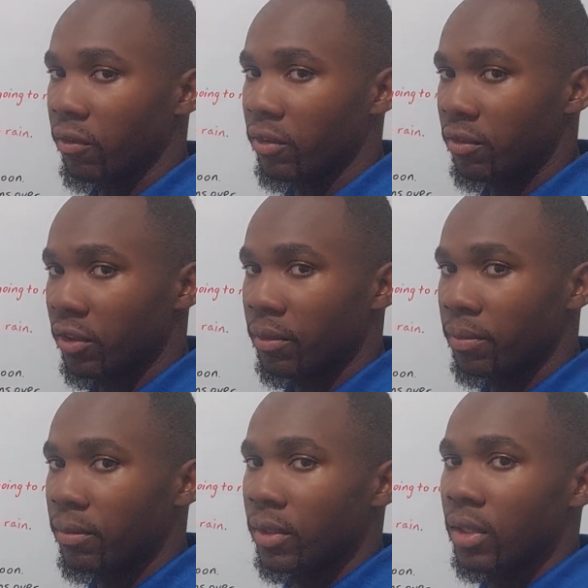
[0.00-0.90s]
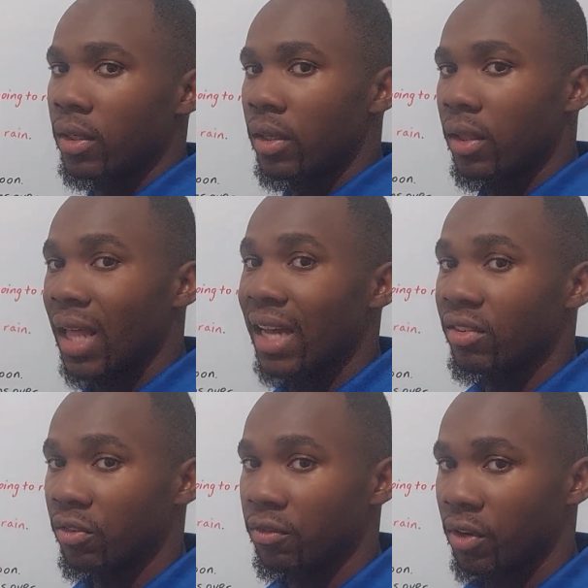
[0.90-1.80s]
of the verb. That
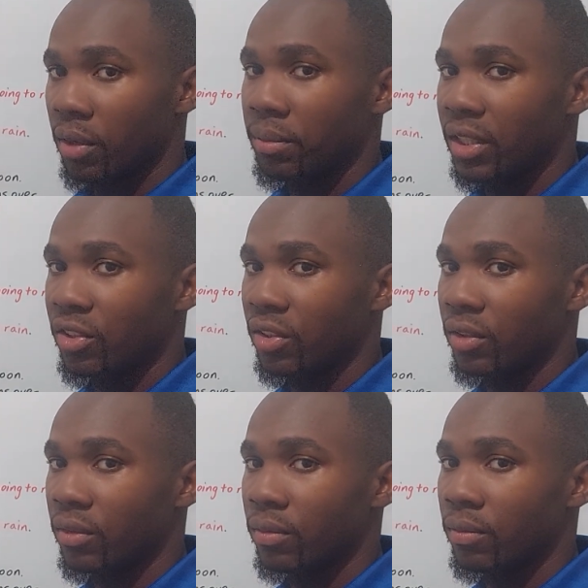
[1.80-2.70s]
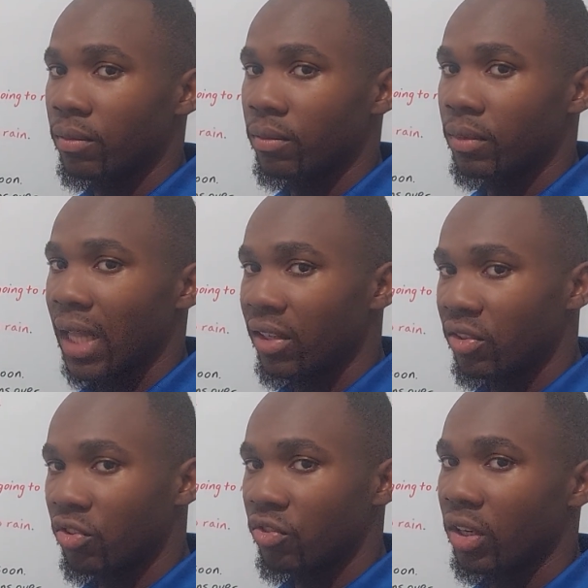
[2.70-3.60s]
is the formation. That is
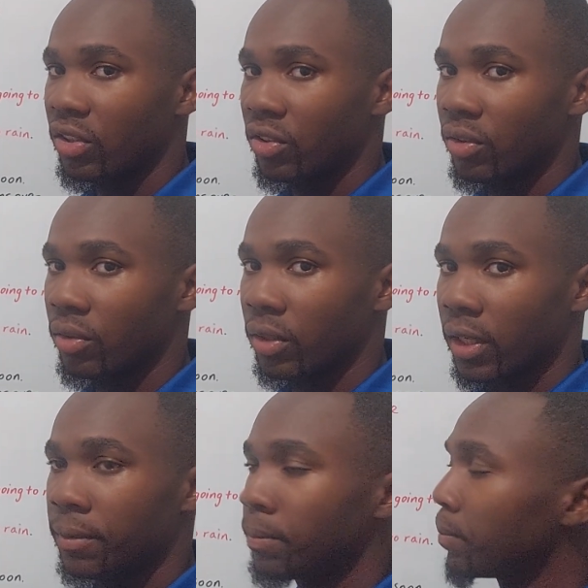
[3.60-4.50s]
the structure, okay?